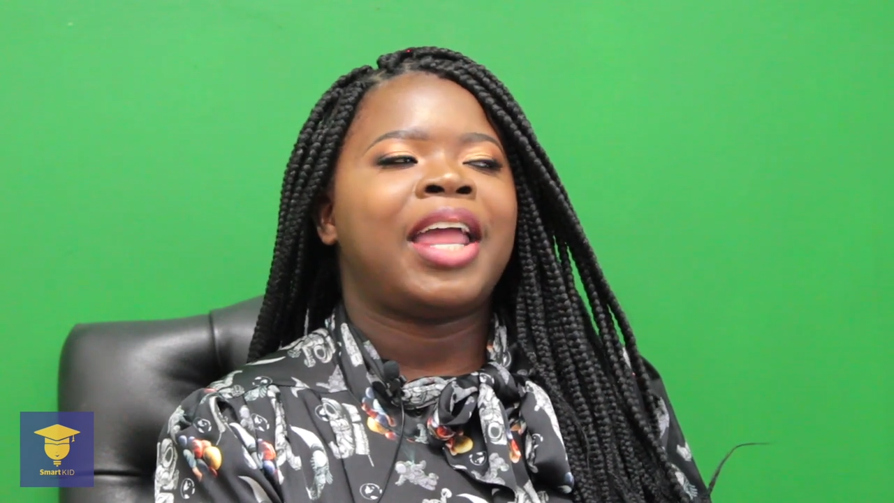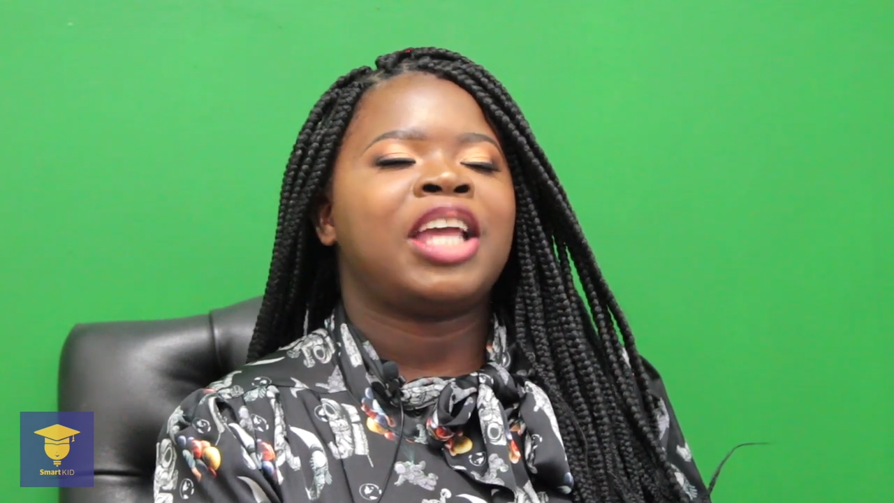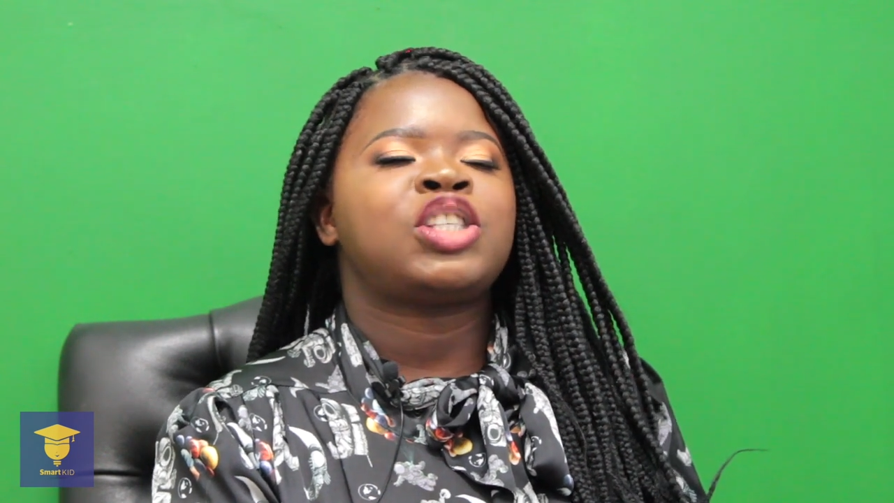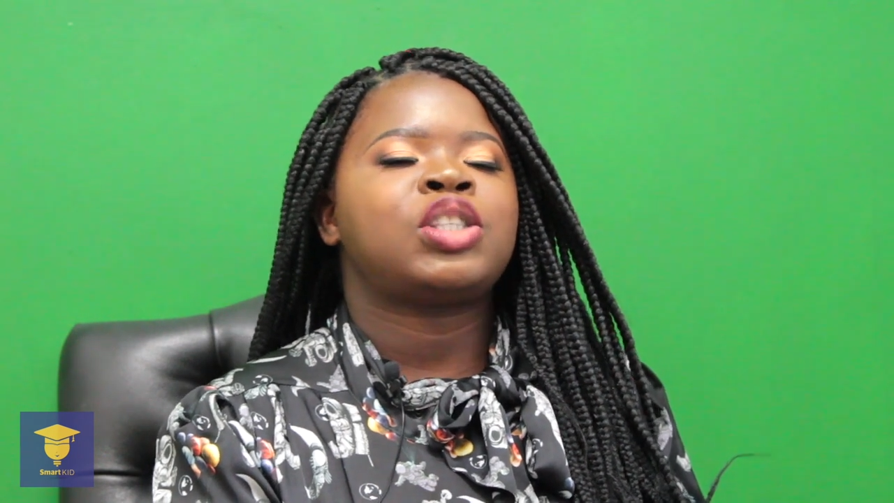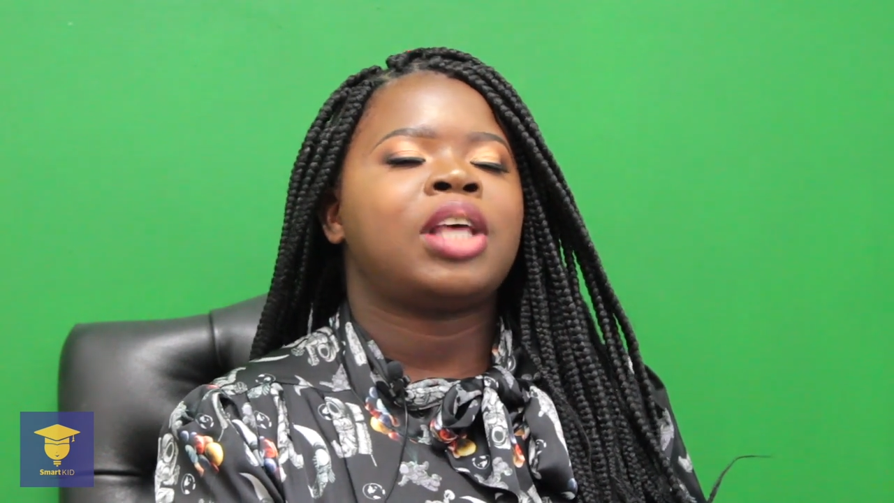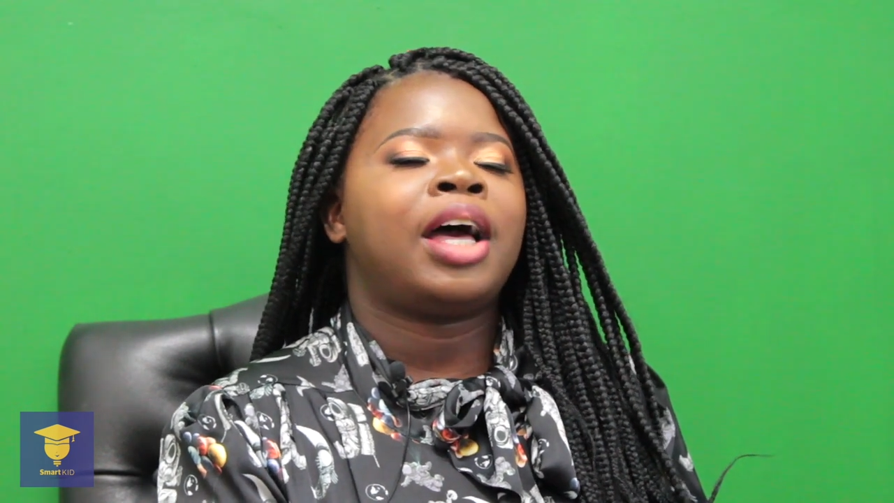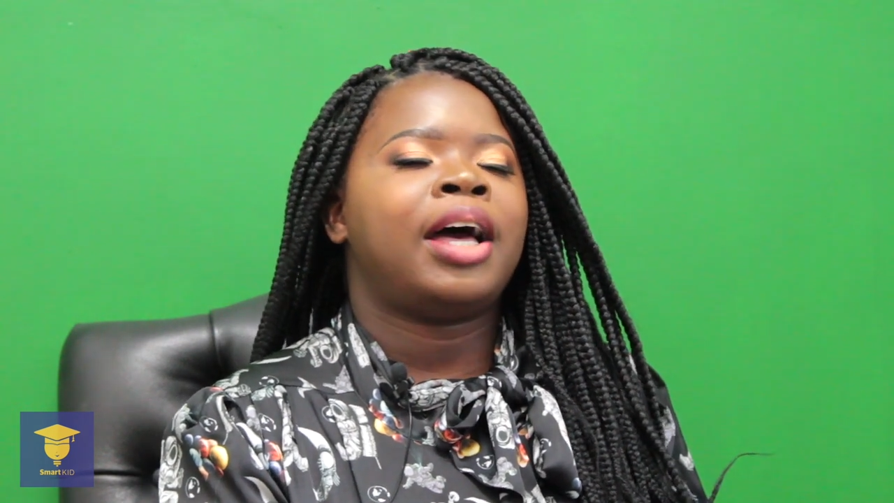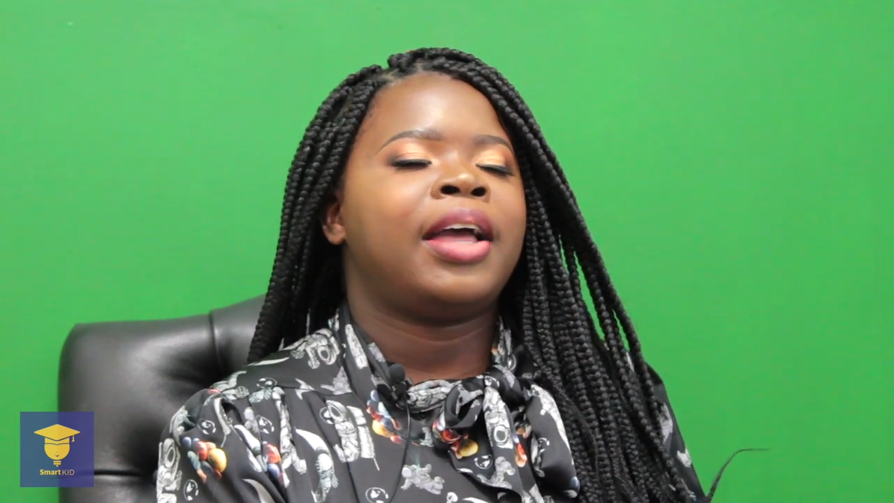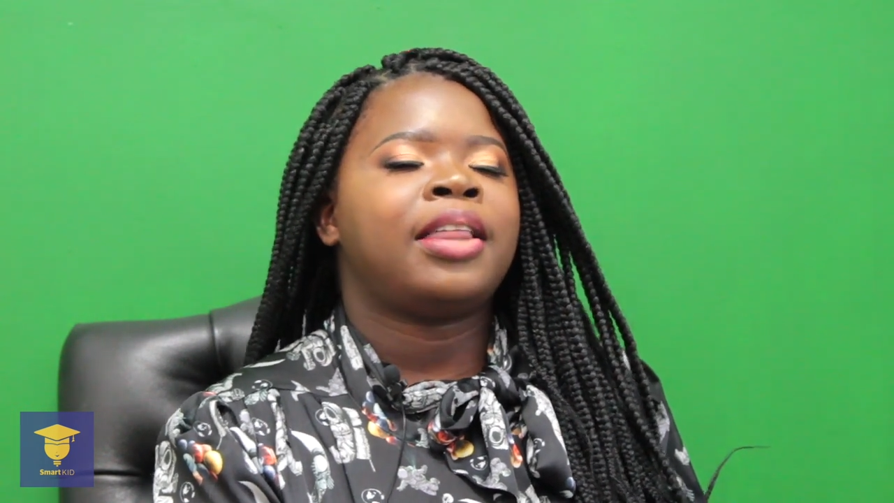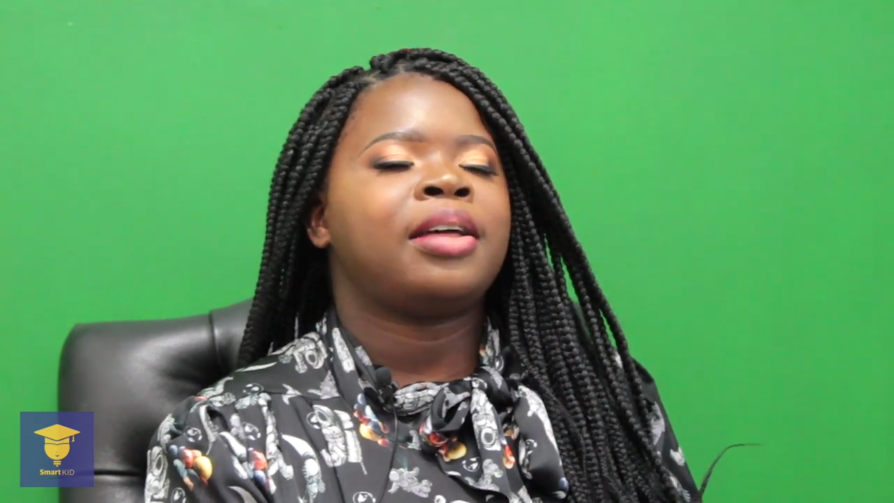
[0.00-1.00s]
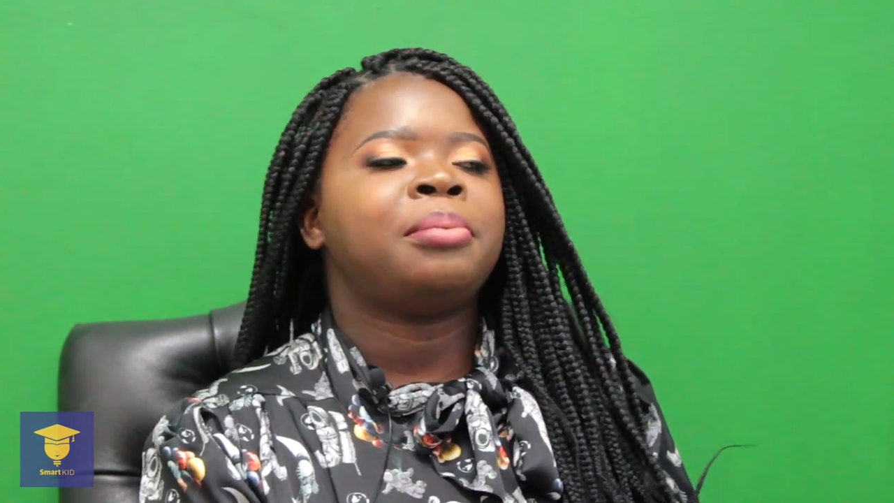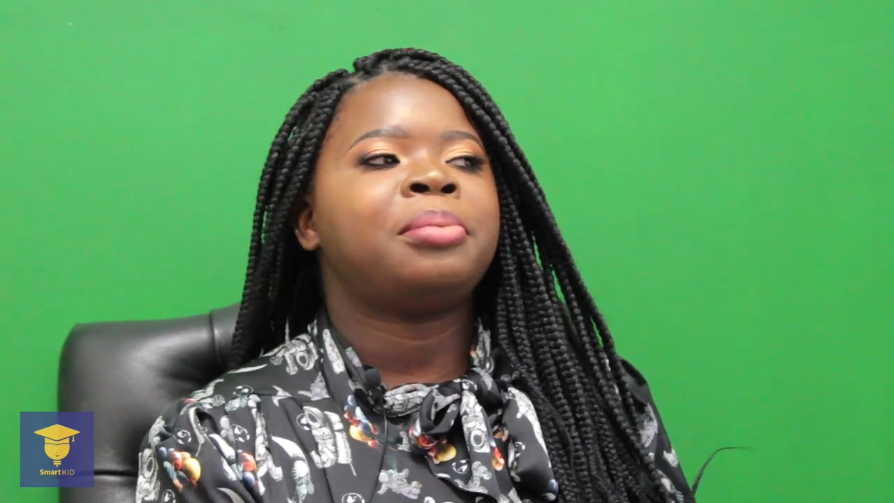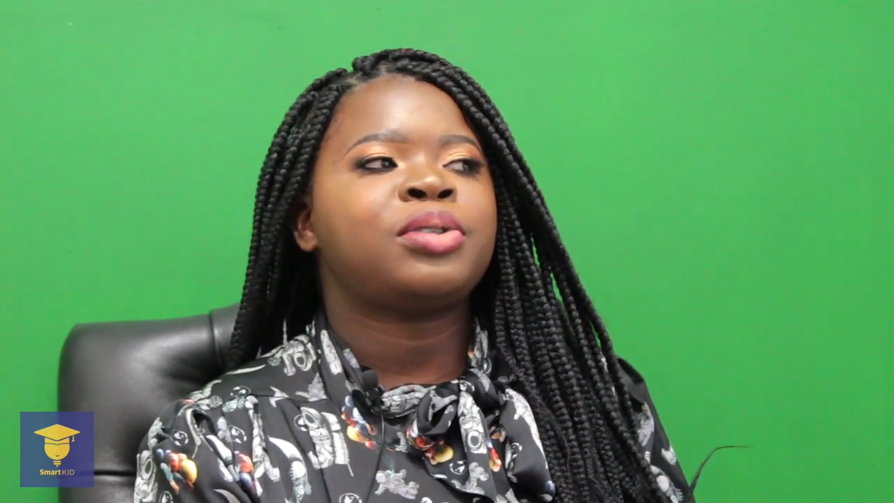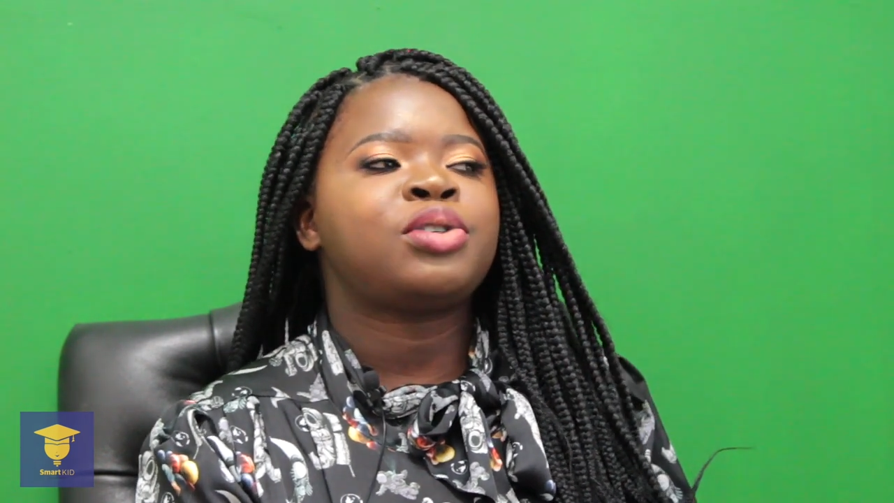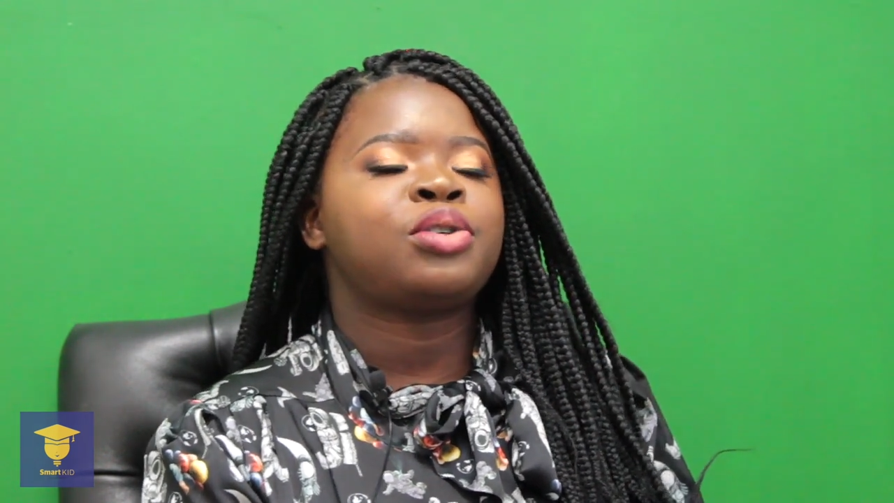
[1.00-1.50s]
ex- uh, and
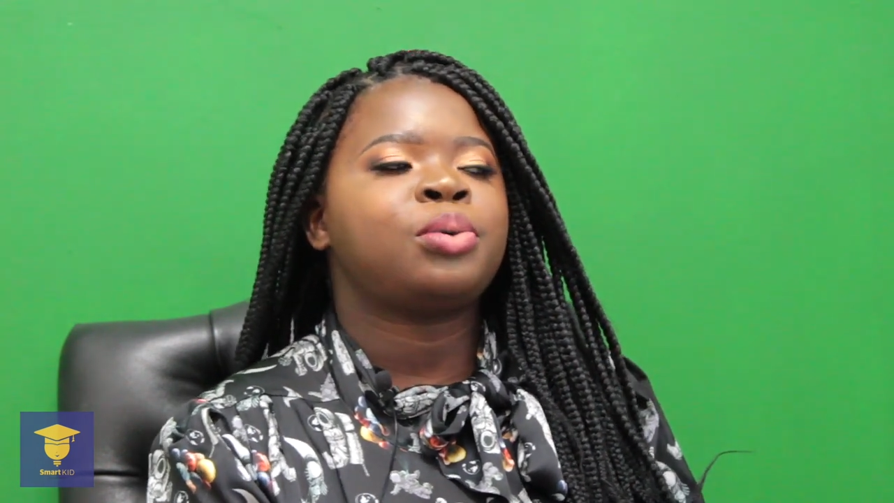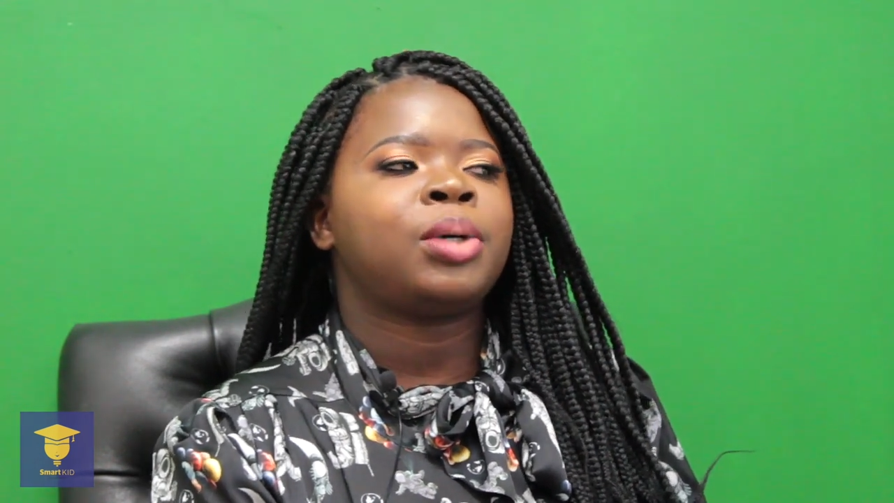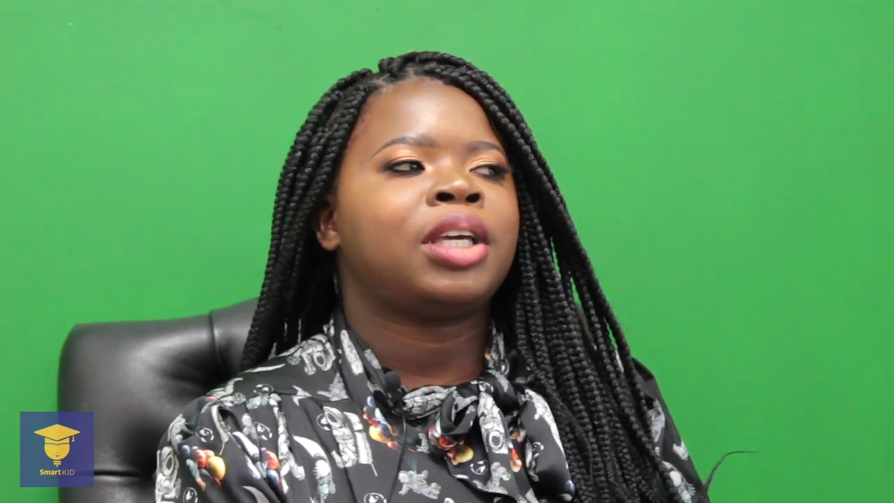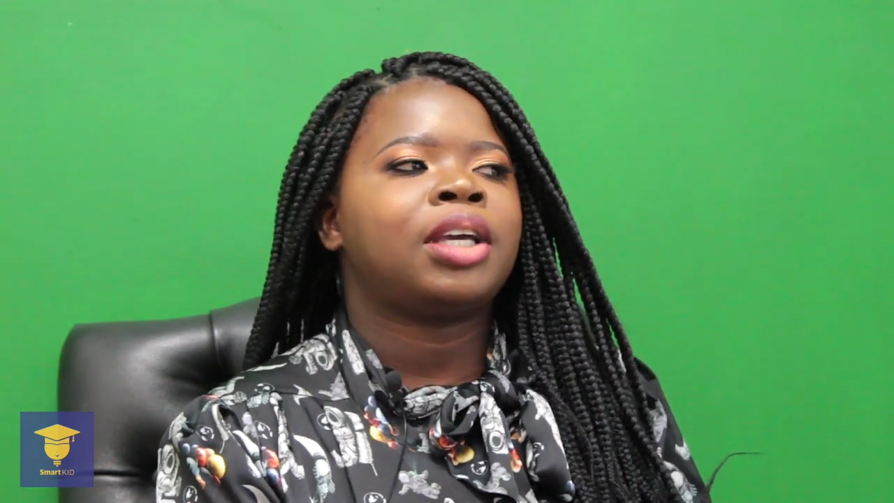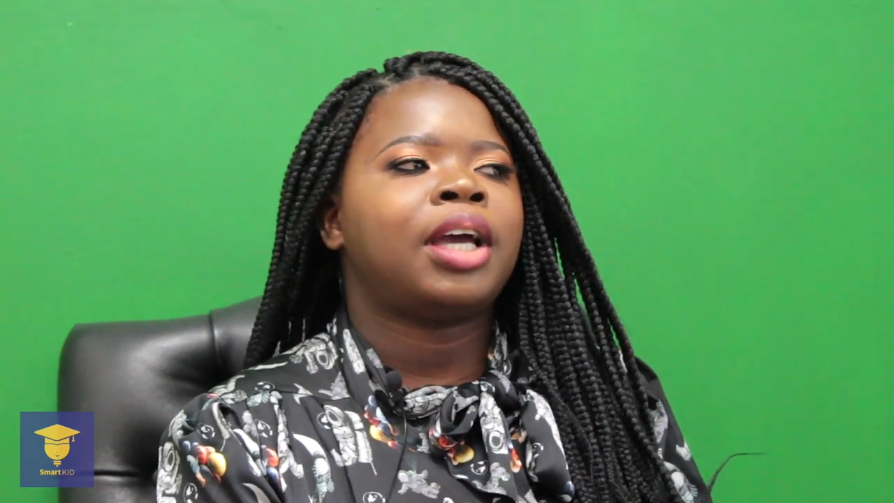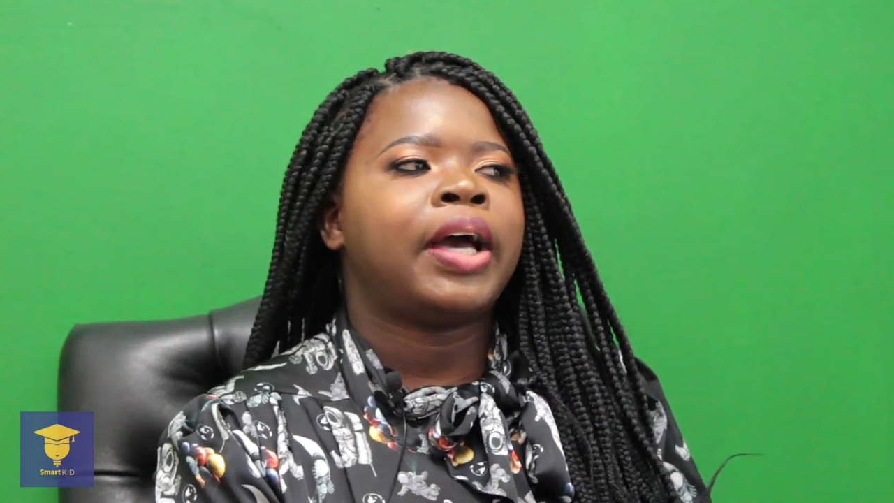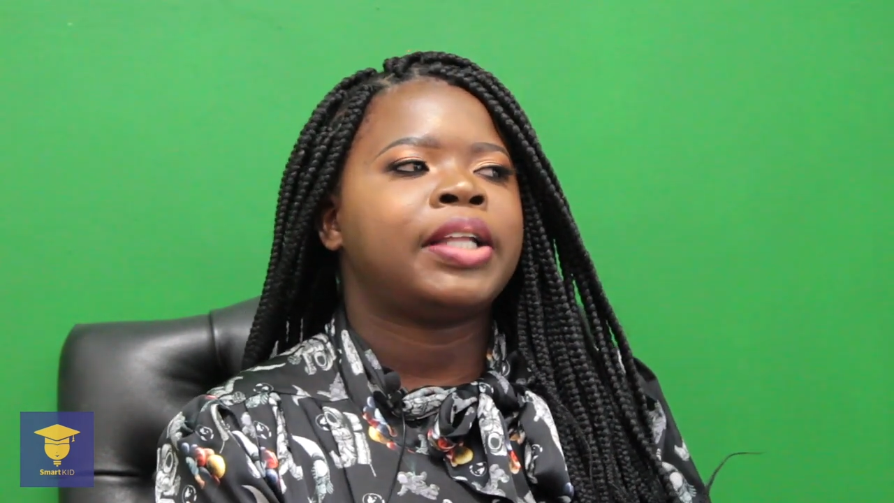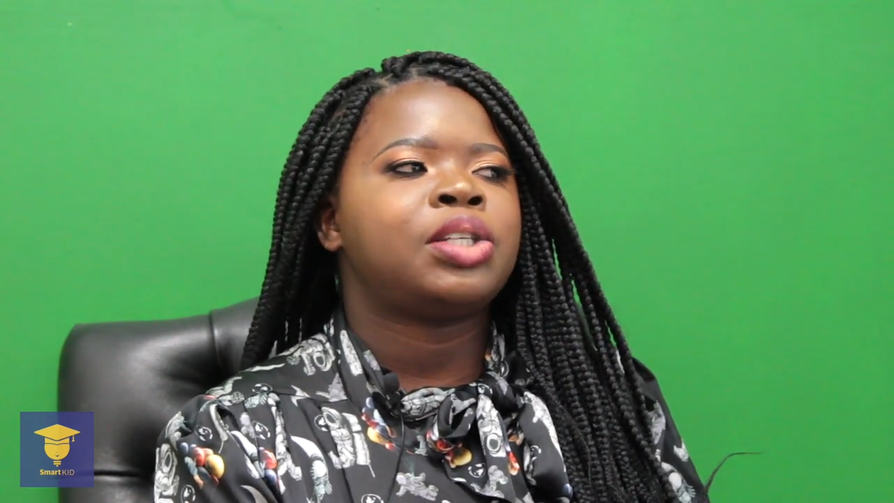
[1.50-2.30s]
then pursuing uh,